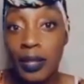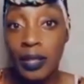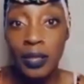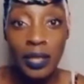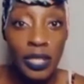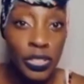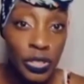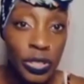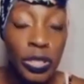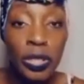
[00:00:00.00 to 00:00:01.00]
um, uh,
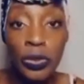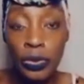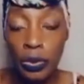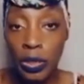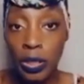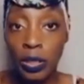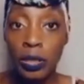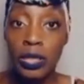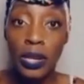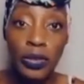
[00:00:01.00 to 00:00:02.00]
Nigeria, or
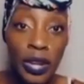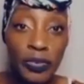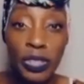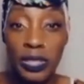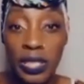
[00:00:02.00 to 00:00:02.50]
South Africa,